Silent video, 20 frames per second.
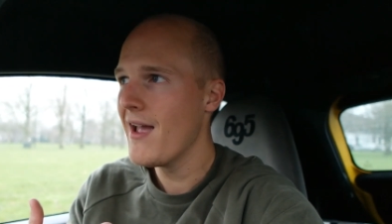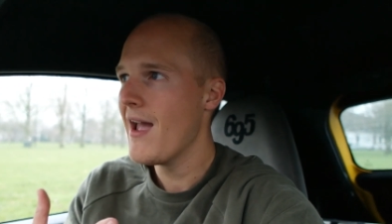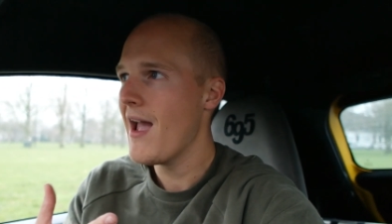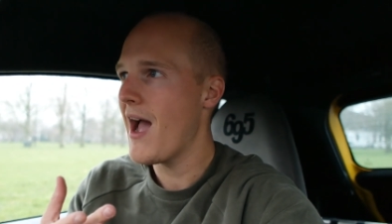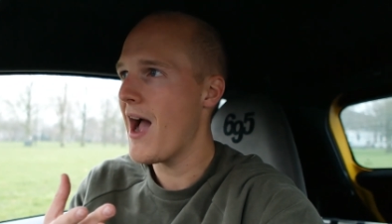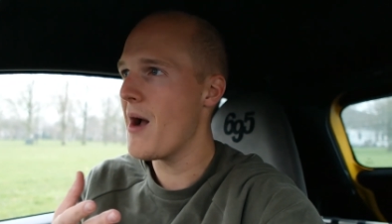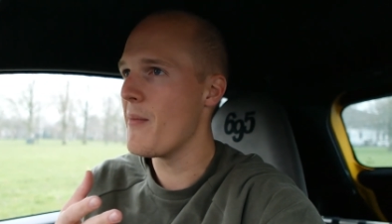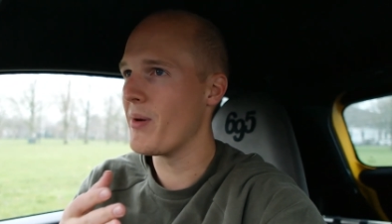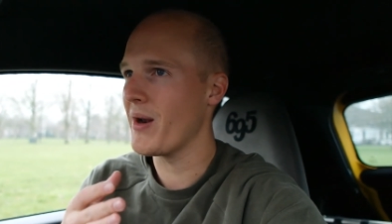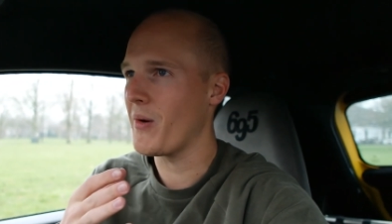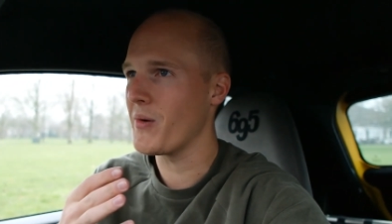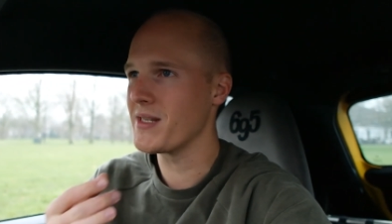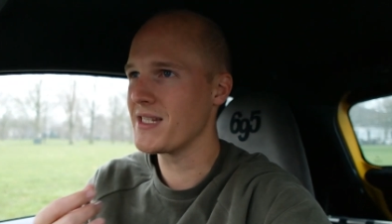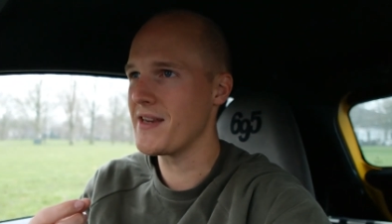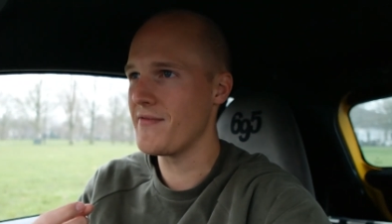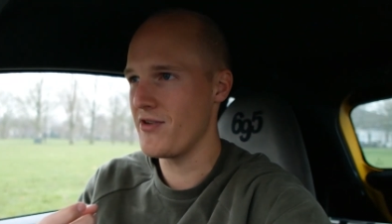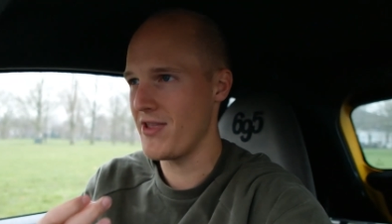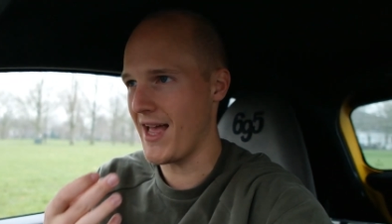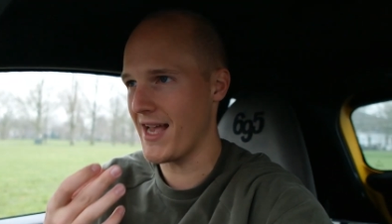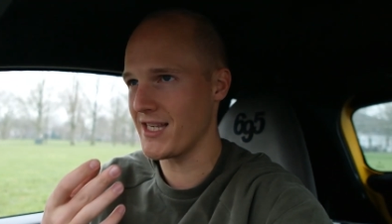But I want to
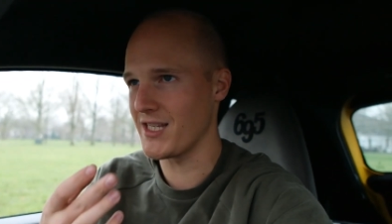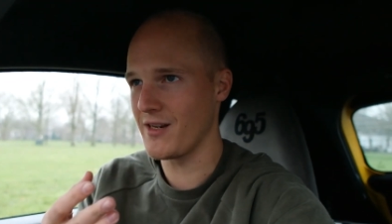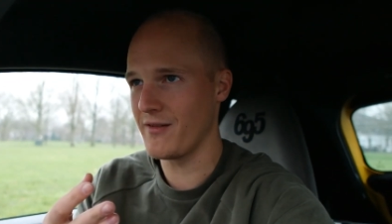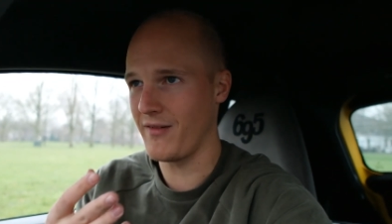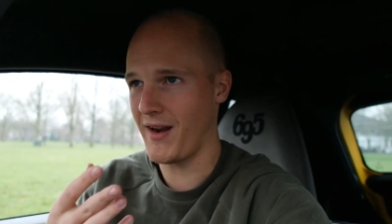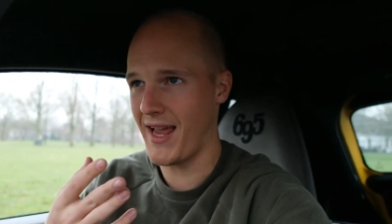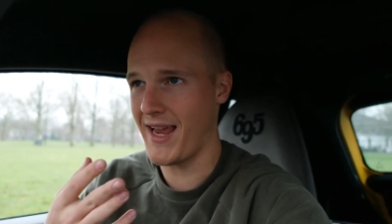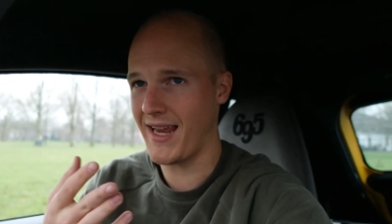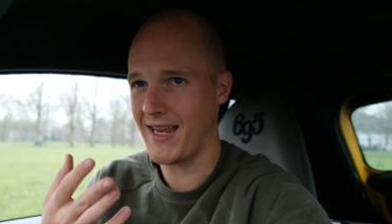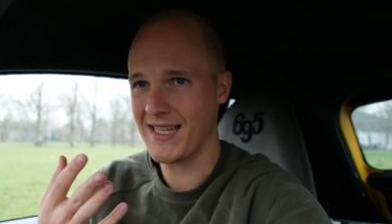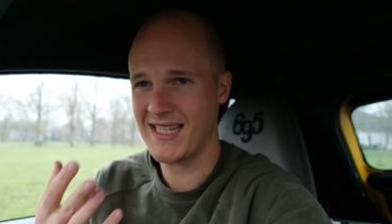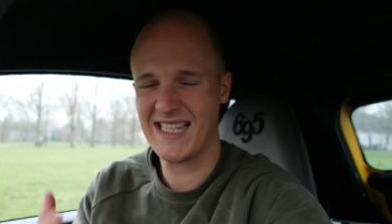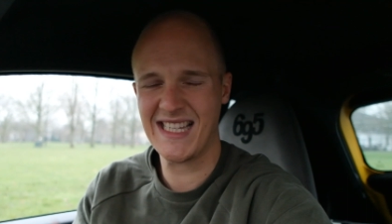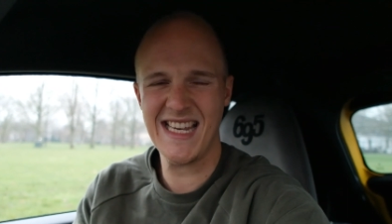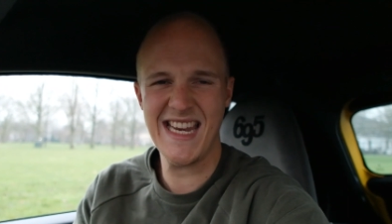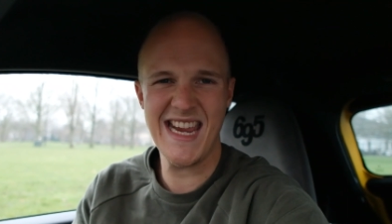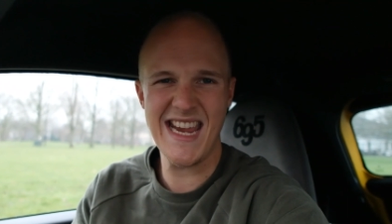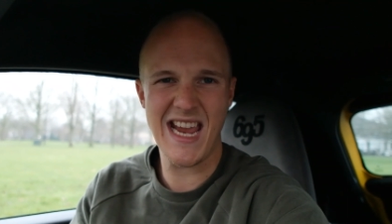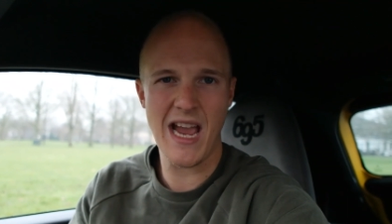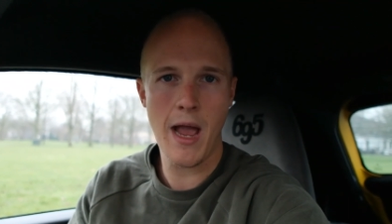give you that sort of like
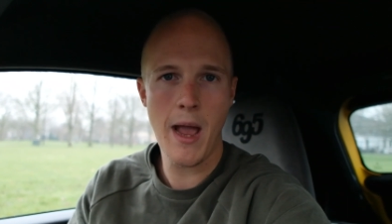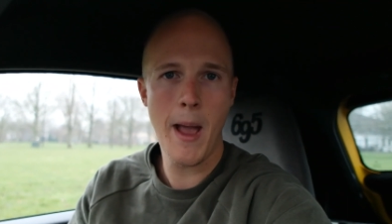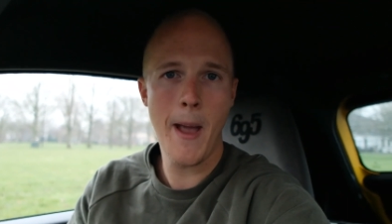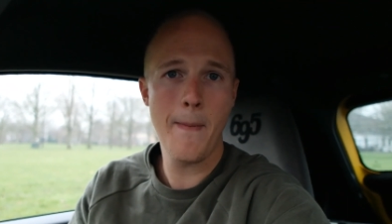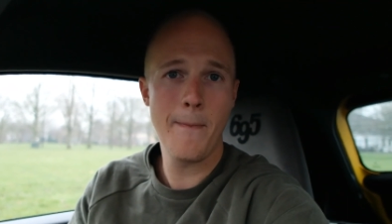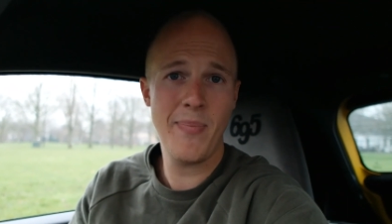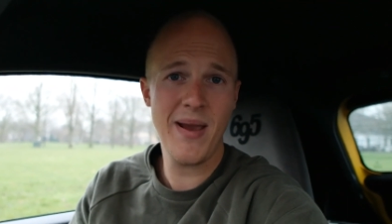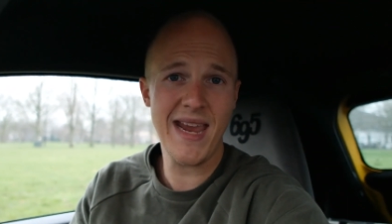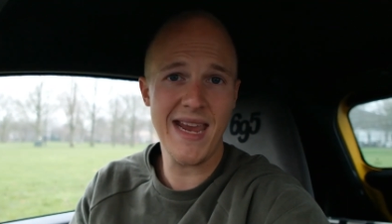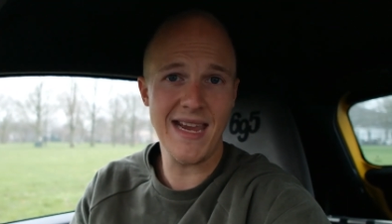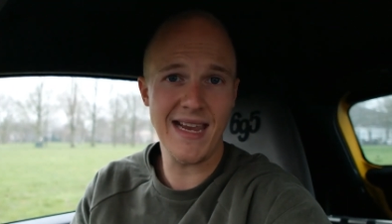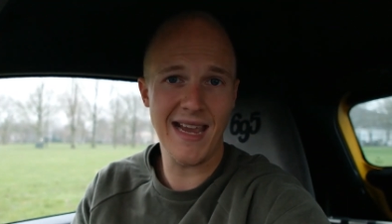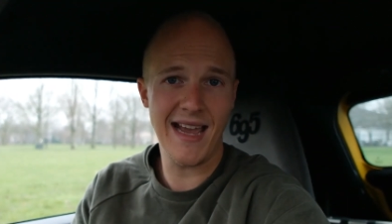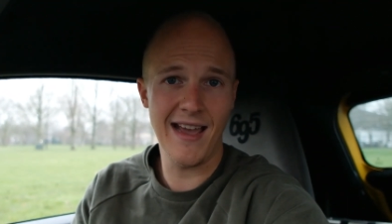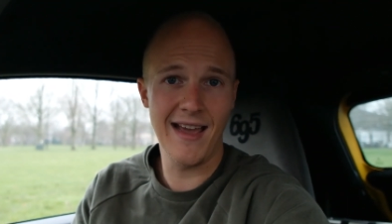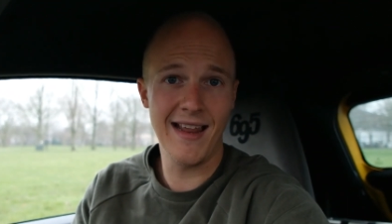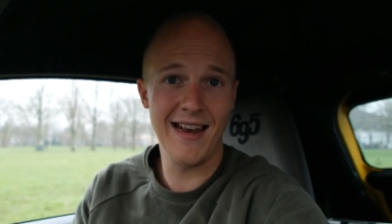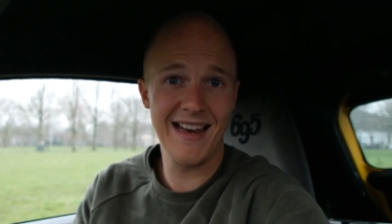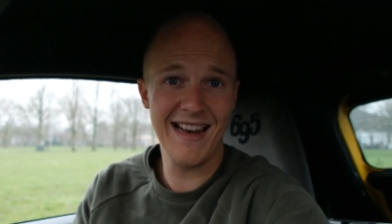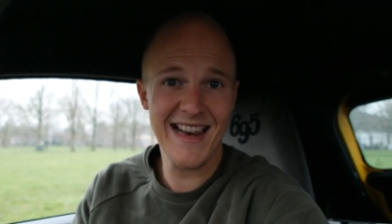sneak peek
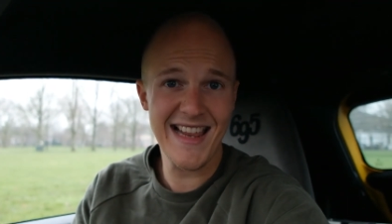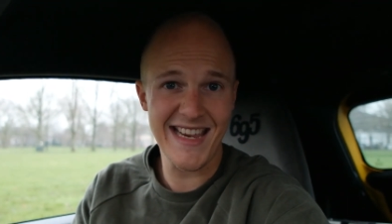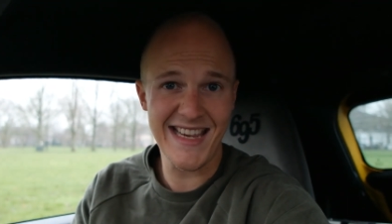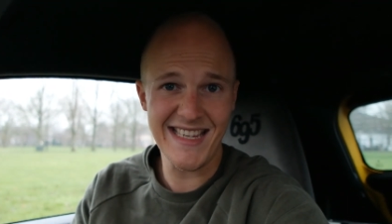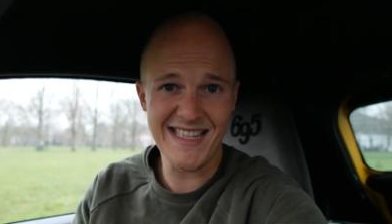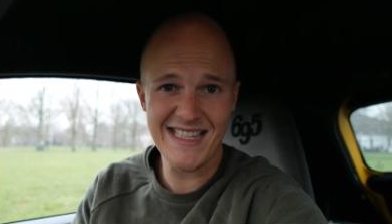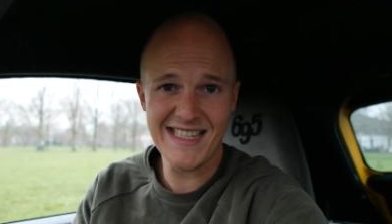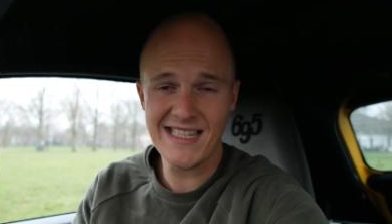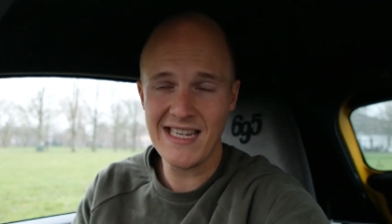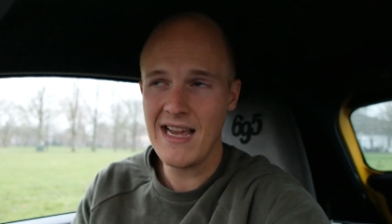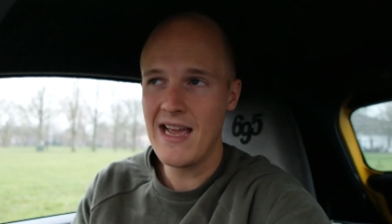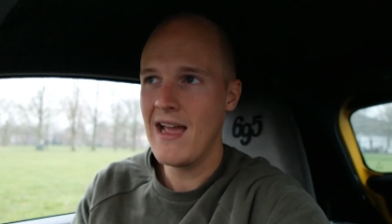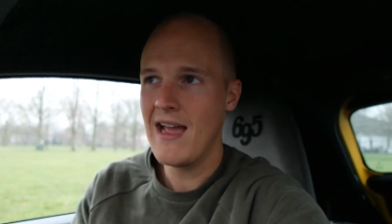at least.